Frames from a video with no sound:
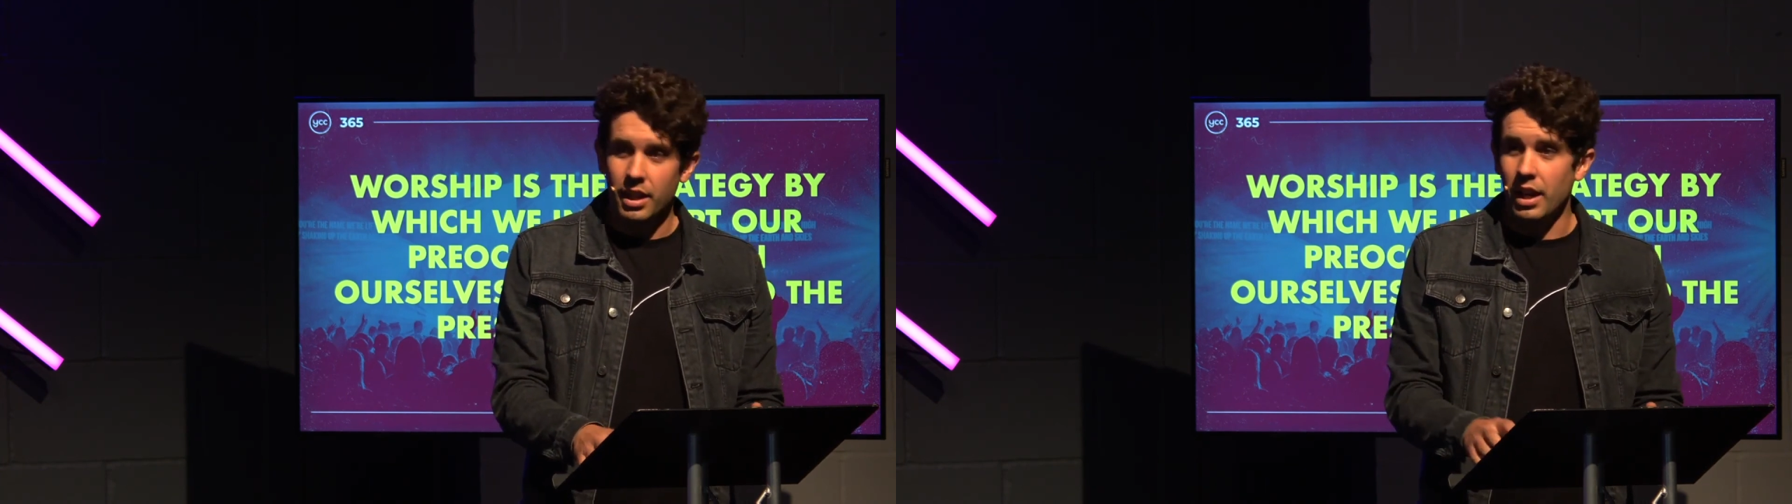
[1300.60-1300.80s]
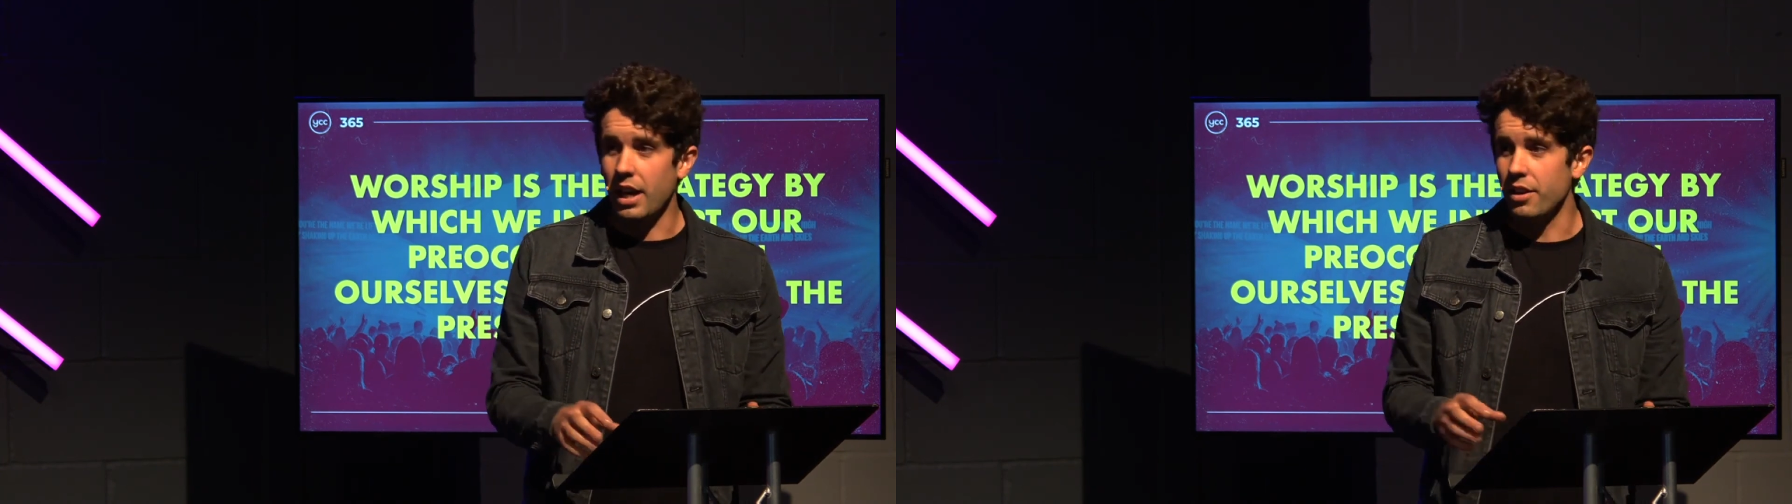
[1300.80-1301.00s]

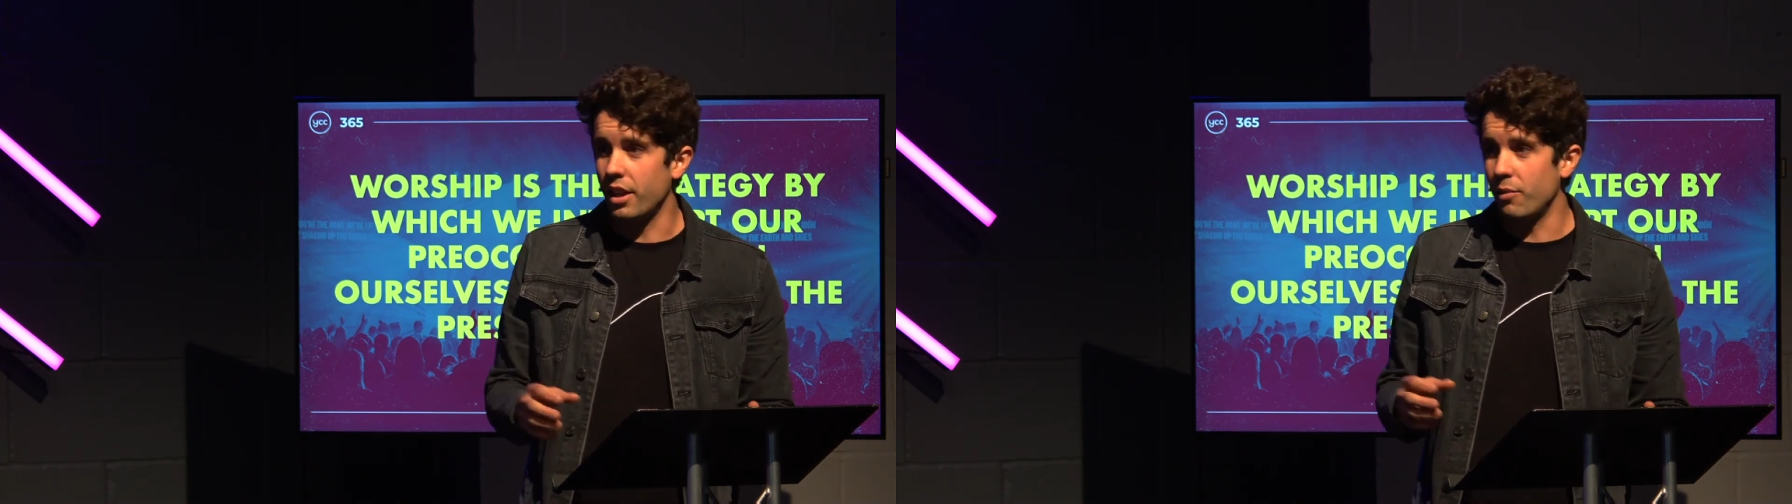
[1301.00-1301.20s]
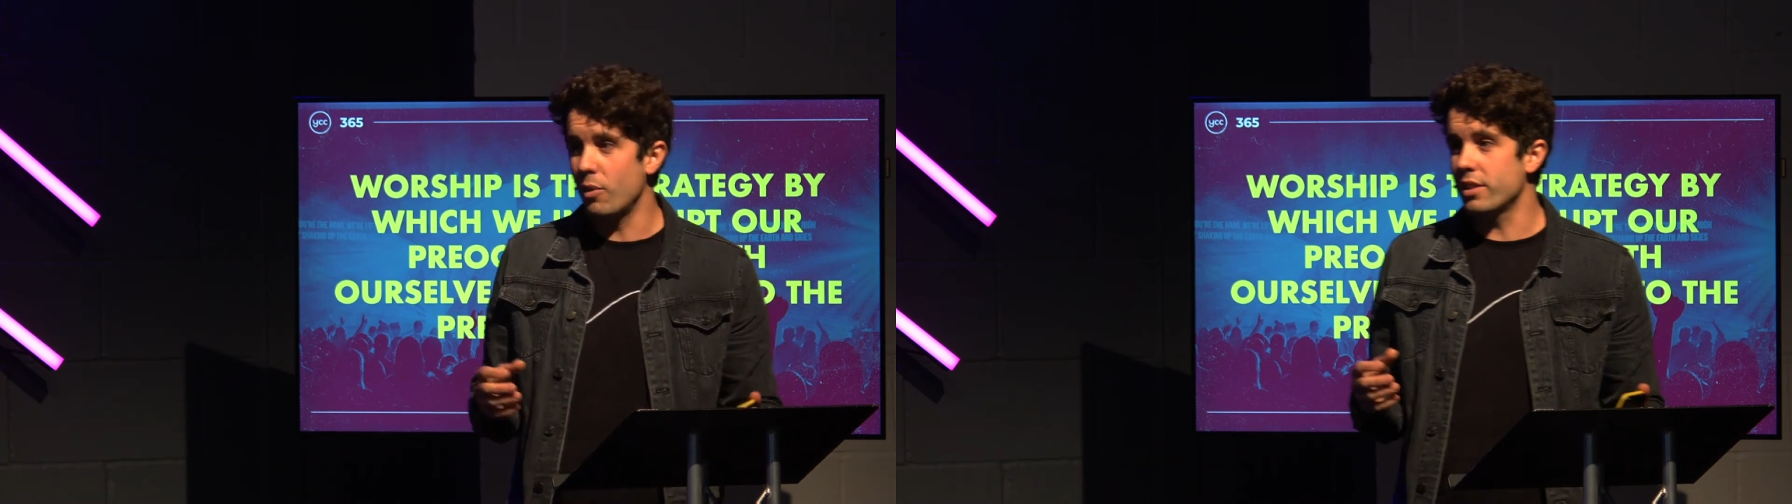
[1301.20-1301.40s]

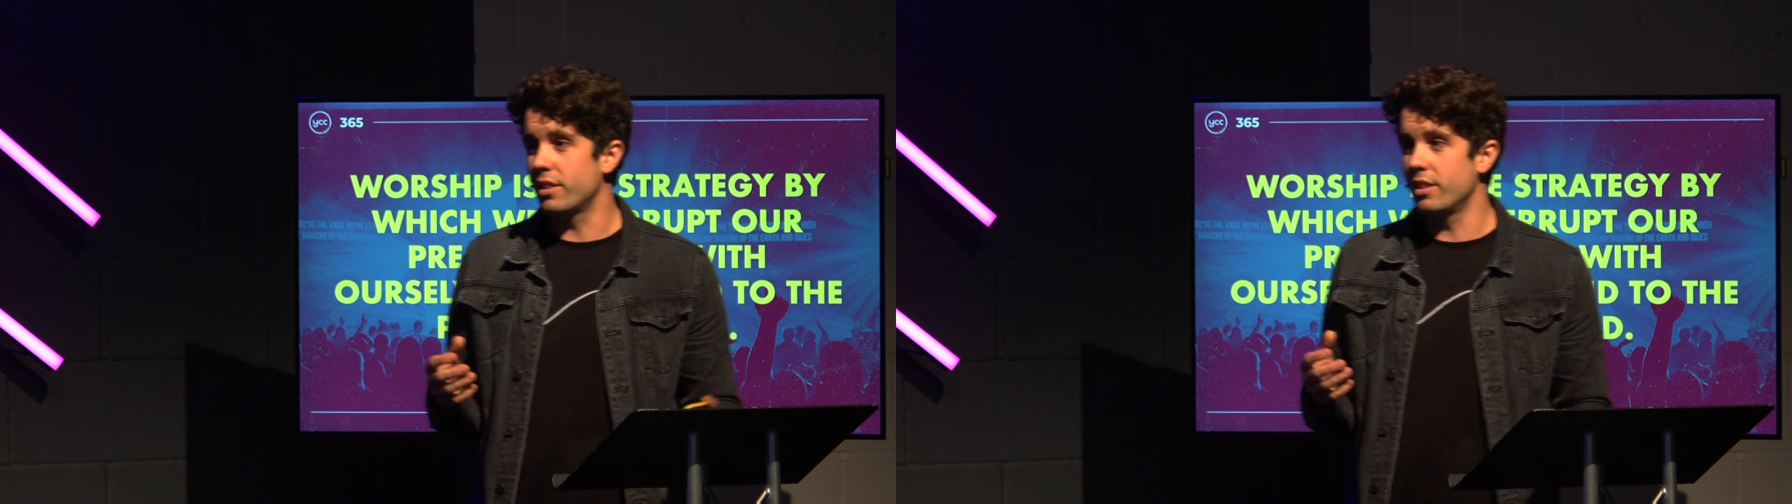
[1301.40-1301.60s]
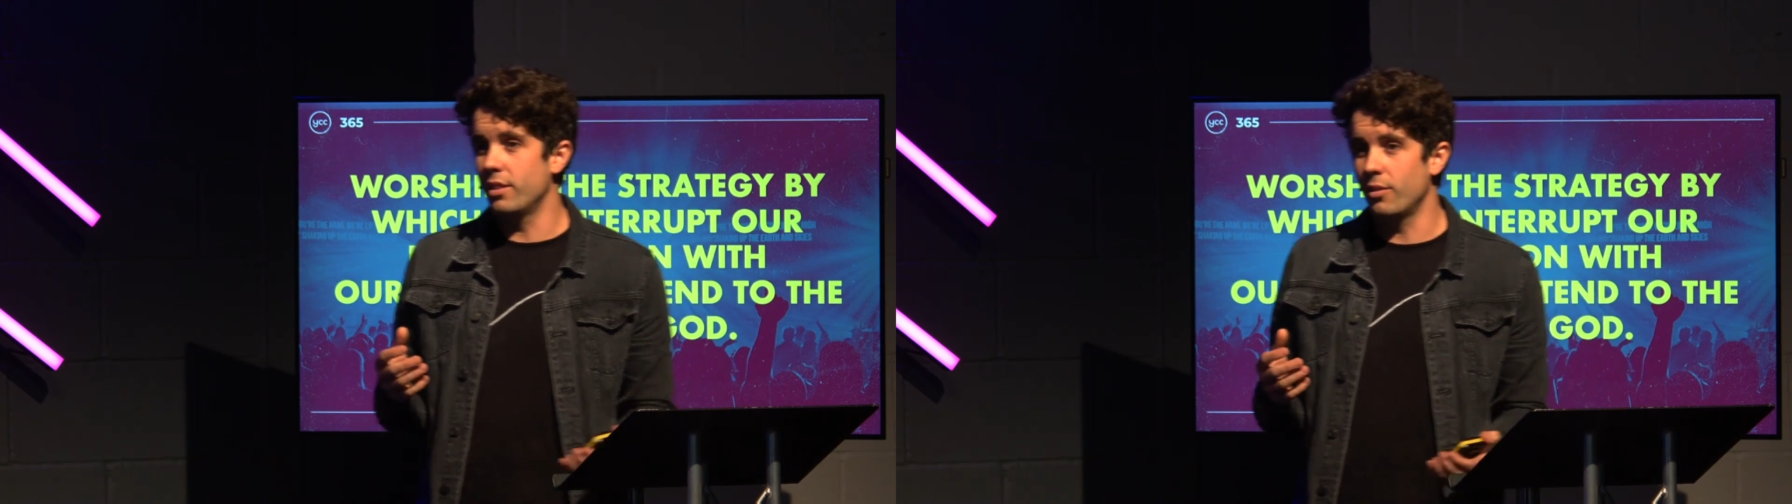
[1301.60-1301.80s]
And
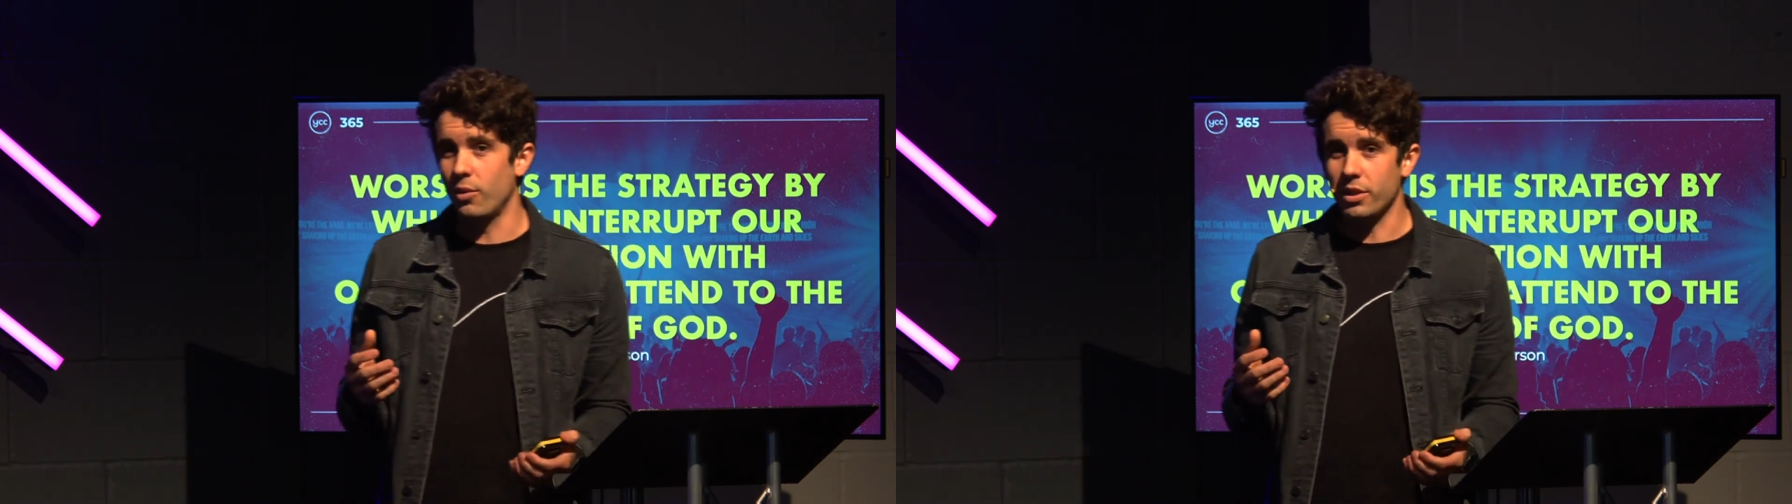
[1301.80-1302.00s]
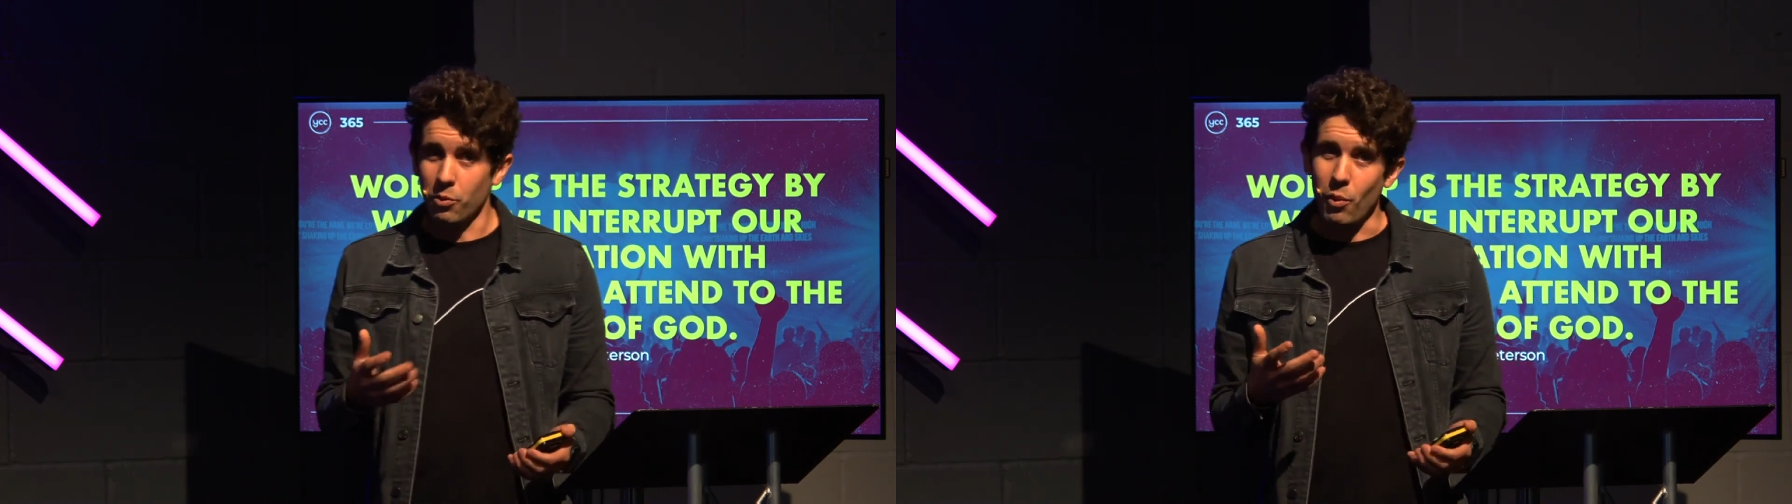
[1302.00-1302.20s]

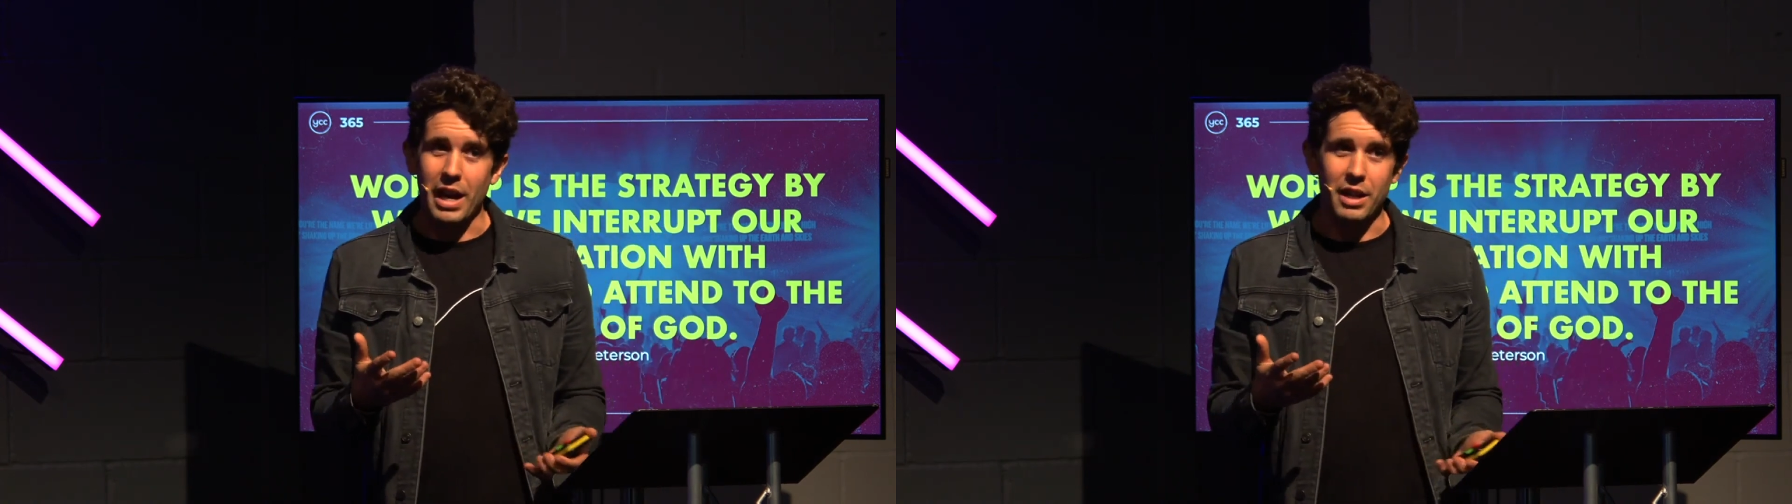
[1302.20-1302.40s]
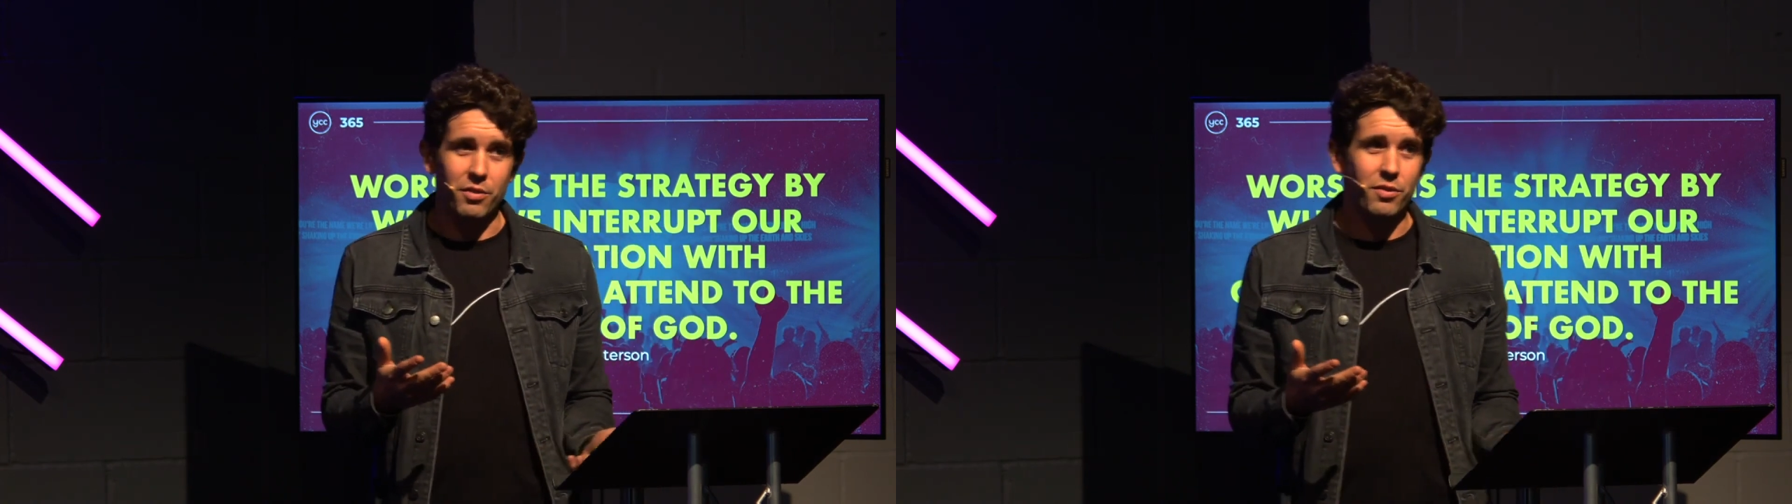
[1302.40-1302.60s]
with the
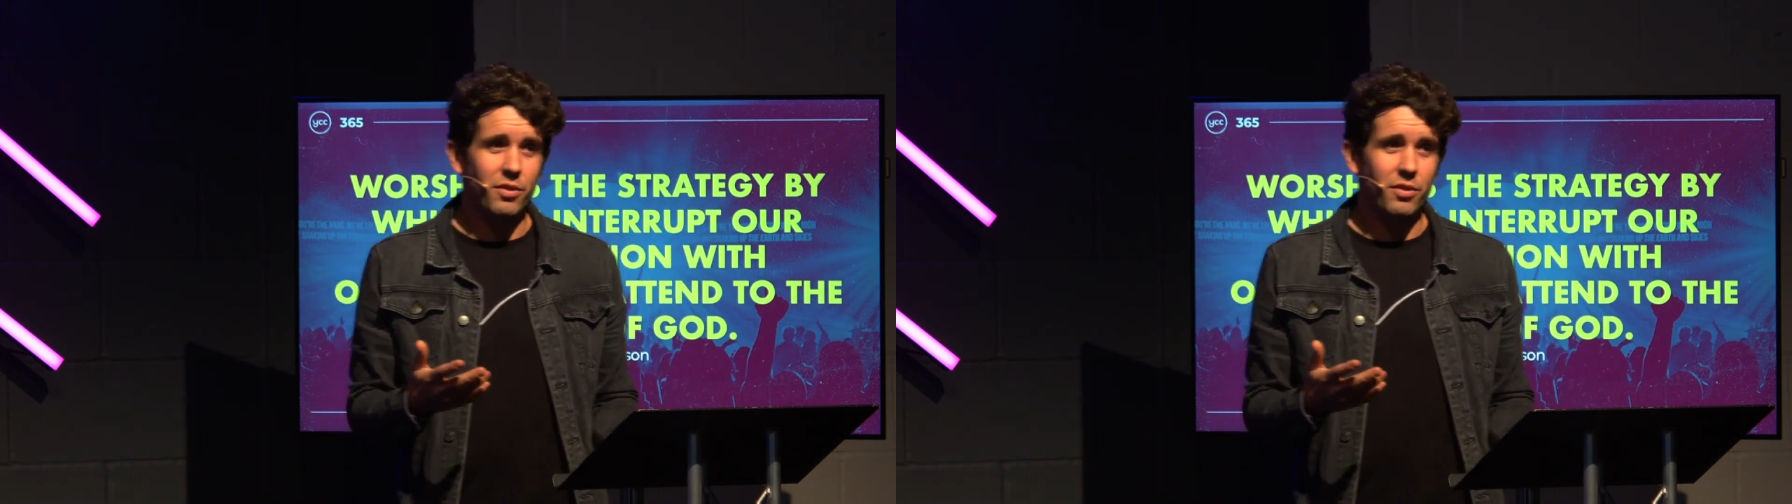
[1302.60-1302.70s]
wave,